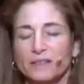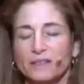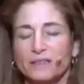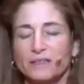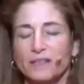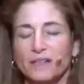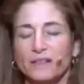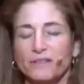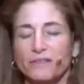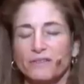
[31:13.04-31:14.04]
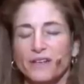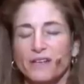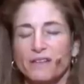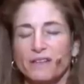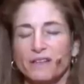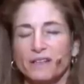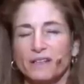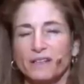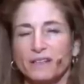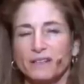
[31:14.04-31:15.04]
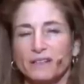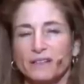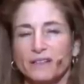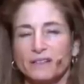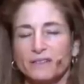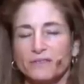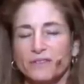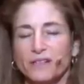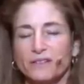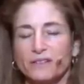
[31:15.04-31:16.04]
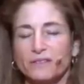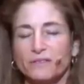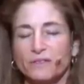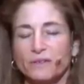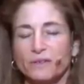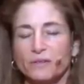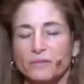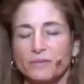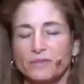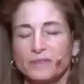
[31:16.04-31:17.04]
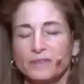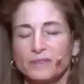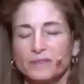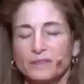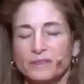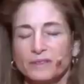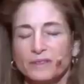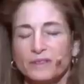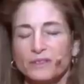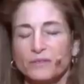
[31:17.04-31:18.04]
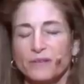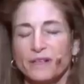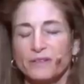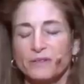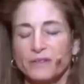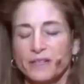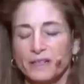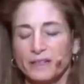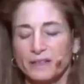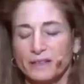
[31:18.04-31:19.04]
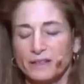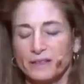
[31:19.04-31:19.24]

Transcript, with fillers: It's a kind of faithing, as if faith is a verb, a surrendering.